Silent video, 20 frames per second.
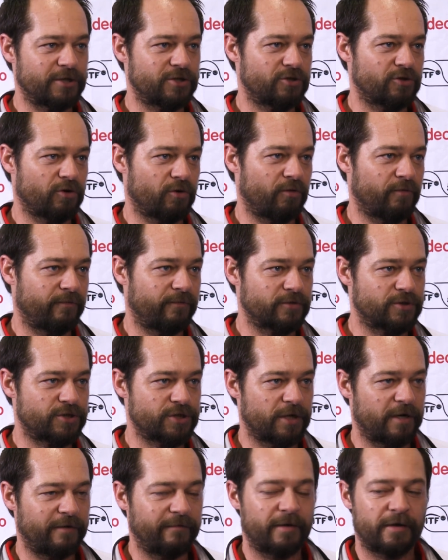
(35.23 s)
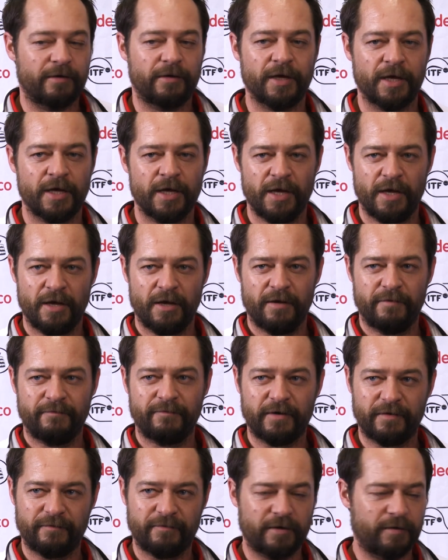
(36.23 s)
So for sure, I'm very,
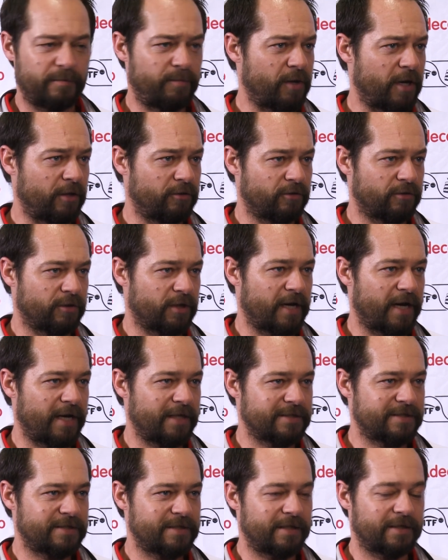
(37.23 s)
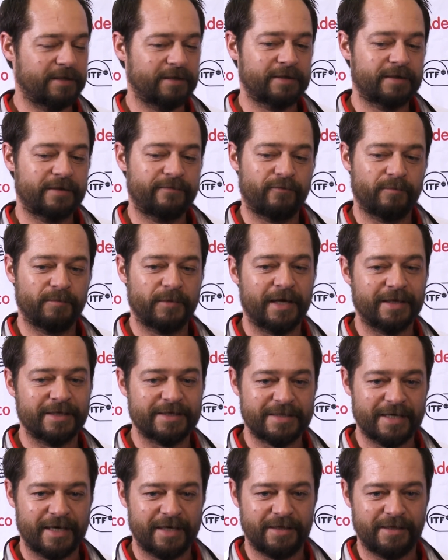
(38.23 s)
very, very proud on the guys. And from the other
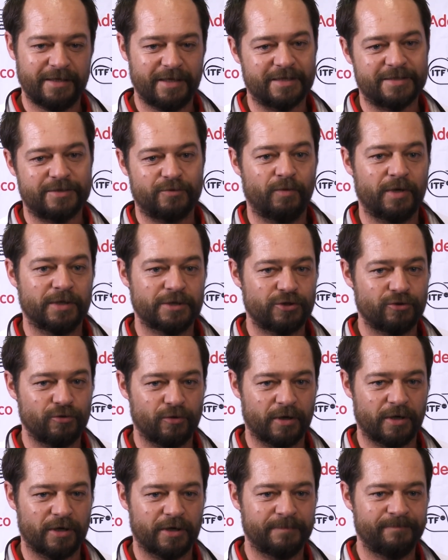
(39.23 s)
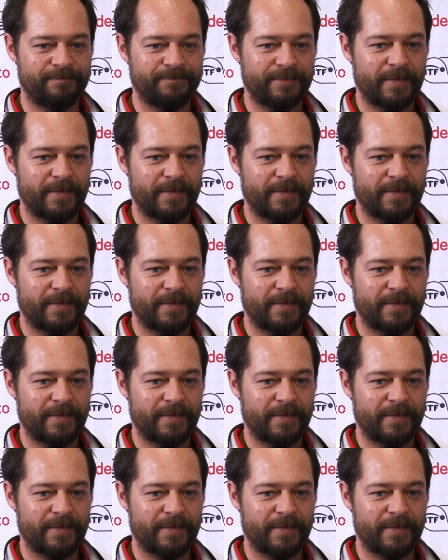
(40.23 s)
side, yes, once you are